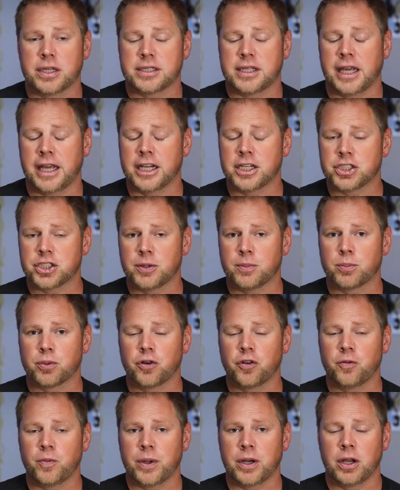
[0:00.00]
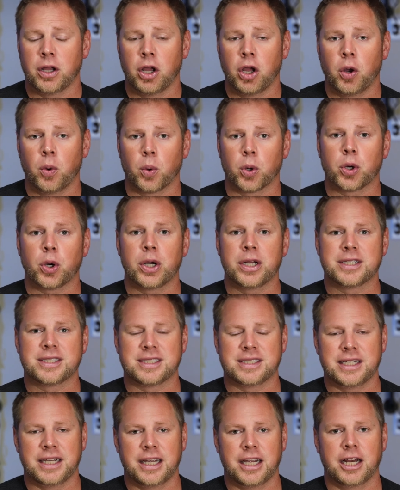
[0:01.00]
this hinge improvement, we're going to
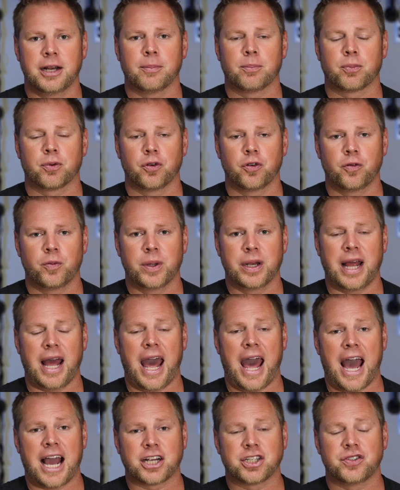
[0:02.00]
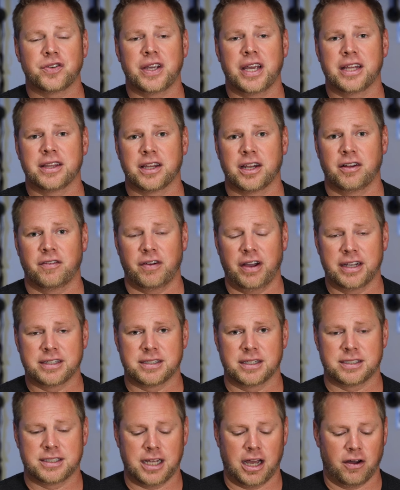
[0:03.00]
see an improvement actually in the
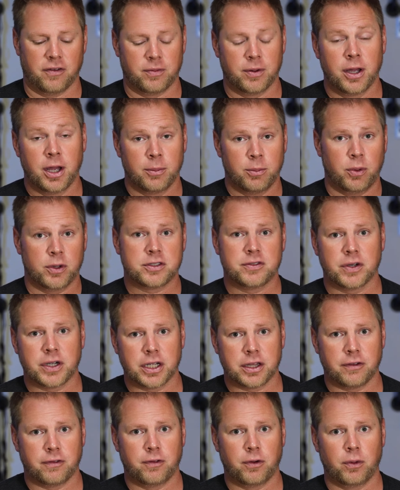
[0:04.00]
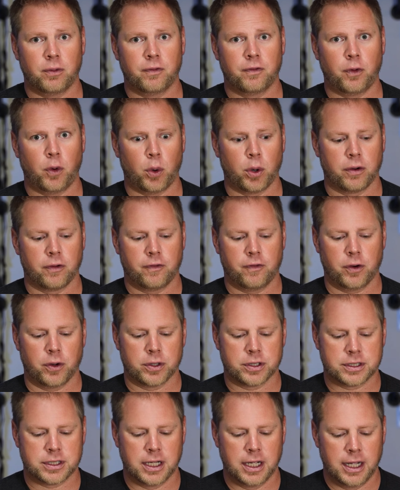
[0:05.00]
device itself. But let's look at the Fold 4
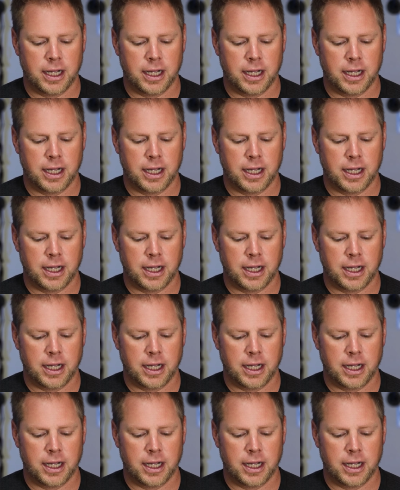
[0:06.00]
first.